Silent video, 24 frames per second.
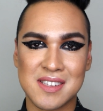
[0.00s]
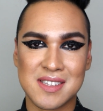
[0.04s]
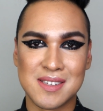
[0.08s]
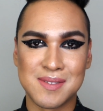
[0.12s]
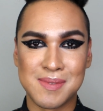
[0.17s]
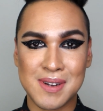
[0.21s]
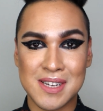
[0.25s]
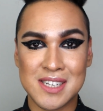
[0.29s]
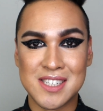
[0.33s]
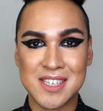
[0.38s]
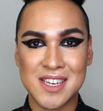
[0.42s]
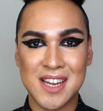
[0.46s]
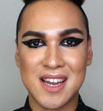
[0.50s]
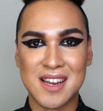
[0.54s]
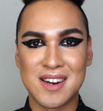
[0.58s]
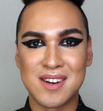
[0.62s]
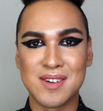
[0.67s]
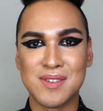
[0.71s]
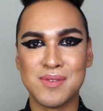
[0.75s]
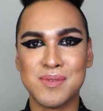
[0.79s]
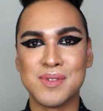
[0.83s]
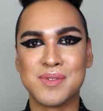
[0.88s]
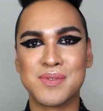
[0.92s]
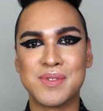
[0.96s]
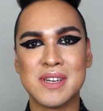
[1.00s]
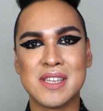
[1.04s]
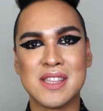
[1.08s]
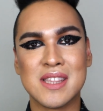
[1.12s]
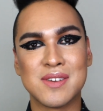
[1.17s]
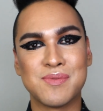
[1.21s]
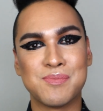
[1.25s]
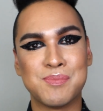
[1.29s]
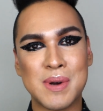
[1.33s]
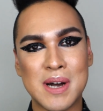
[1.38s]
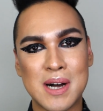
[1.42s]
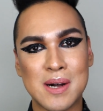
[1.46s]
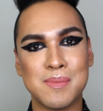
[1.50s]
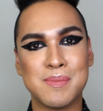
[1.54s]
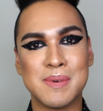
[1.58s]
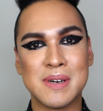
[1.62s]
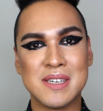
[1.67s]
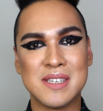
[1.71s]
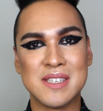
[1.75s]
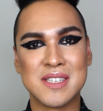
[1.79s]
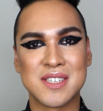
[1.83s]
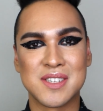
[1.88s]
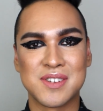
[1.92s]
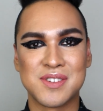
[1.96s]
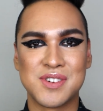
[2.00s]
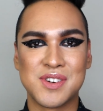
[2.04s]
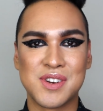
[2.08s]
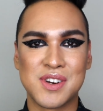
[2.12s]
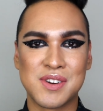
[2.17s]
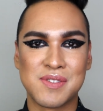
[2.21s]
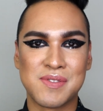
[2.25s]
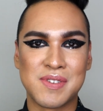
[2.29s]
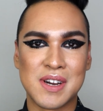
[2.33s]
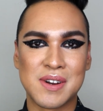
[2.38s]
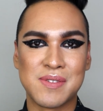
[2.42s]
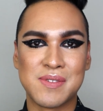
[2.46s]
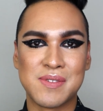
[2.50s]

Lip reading: to my channel. Ring the bell button so you're notified